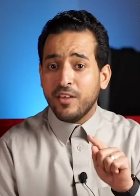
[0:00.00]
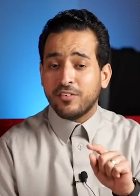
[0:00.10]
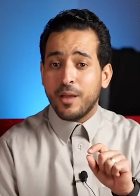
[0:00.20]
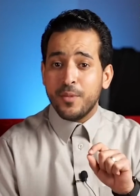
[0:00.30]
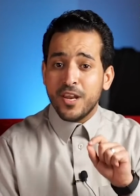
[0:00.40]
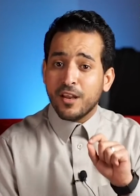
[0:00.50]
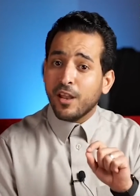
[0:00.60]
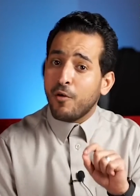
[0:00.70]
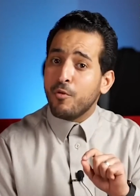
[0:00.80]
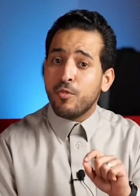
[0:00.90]
sabirin,
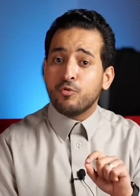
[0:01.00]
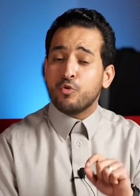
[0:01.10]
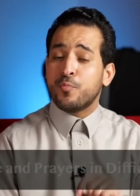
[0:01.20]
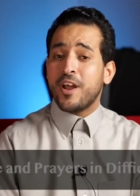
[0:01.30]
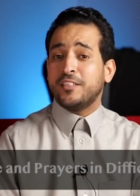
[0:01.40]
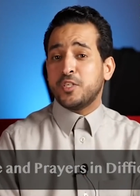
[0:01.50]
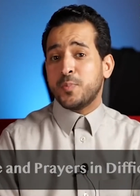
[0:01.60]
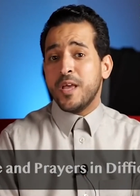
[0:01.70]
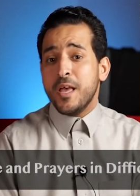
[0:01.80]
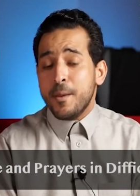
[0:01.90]
Allah with those who practice
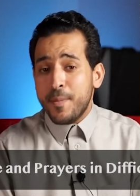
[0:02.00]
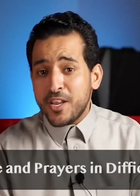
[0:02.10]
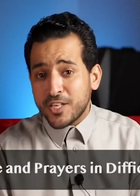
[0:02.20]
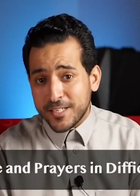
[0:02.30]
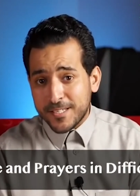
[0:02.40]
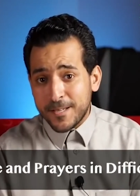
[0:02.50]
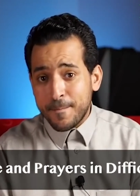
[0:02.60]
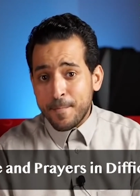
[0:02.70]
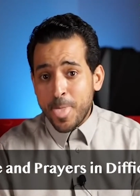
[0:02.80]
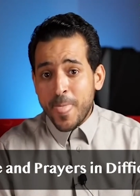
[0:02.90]
patience.
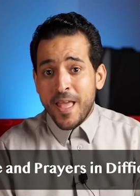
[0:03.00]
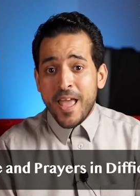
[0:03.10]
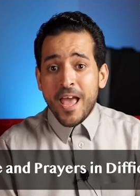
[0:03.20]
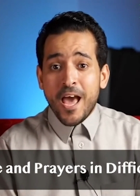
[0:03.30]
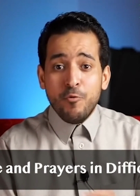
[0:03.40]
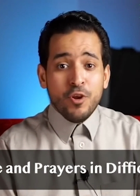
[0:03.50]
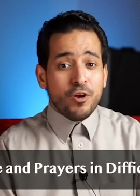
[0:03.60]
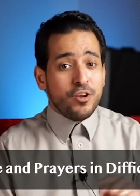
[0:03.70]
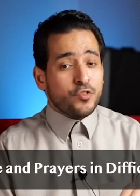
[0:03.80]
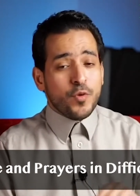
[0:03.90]
And we
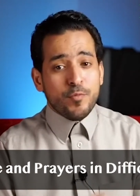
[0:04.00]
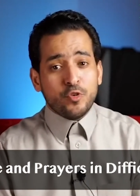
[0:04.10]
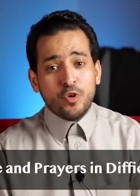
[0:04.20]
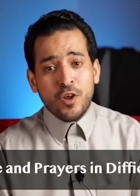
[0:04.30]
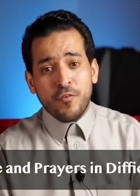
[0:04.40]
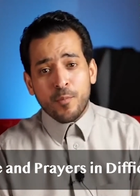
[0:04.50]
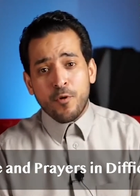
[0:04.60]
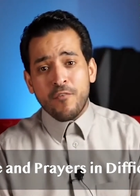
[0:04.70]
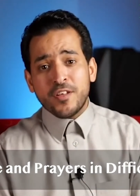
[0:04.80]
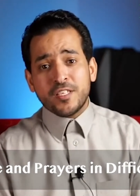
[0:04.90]
learn this from the sunnah of our
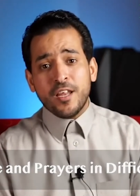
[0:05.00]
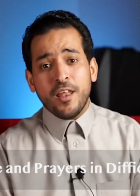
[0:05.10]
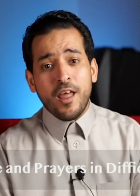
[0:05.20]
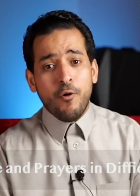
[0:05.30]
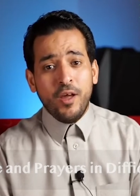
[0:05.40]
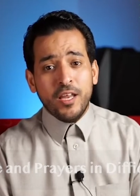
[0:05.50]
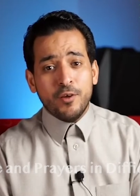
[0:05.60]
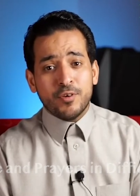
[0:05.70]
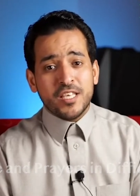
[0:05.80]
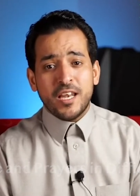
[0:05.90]
Prophet sallallahu alaihi
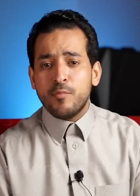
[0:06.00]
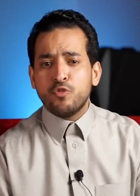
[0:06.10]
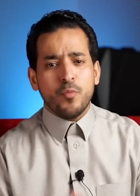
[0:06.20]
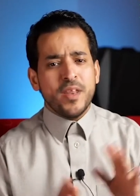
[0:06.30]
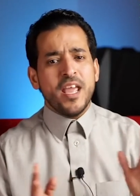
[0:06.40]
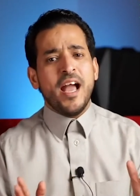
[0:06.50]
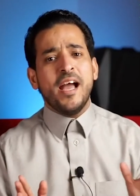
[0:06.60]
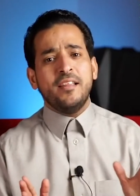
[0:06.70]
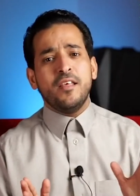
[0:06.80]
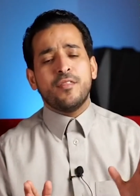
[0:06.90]
wasallam. So many
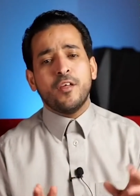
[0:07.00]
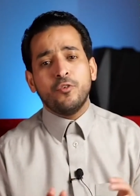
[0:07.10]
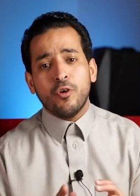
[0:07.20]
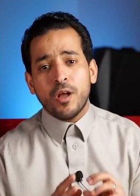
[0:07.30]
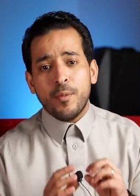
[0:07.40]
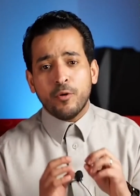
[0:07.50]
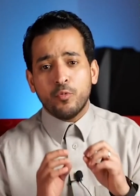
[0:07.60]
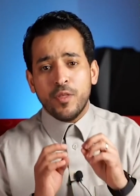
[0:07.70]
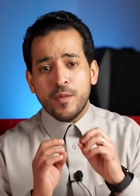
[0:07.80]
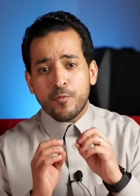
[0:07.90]
ahadith that talk about
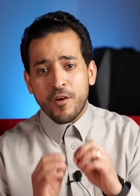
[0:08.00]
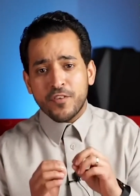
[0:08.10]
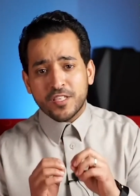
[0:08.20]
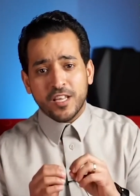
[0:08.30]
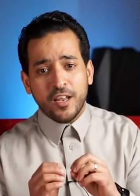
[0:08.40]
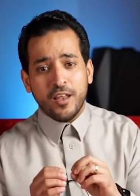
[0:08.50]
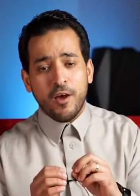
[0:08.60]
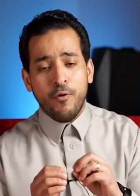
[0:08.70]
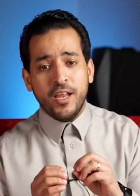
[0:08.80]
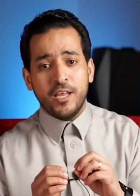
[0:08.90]
when the Prophet
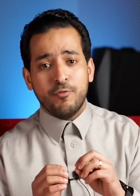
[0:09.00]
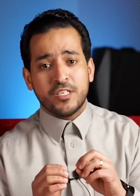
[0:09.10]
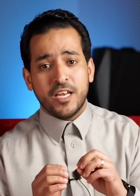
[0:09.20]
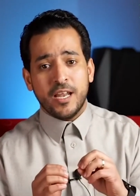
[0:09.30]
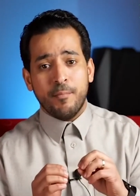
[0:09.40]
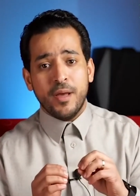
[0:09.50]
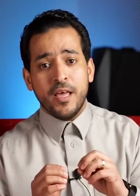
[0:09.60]
sallallahu alaihi wasallam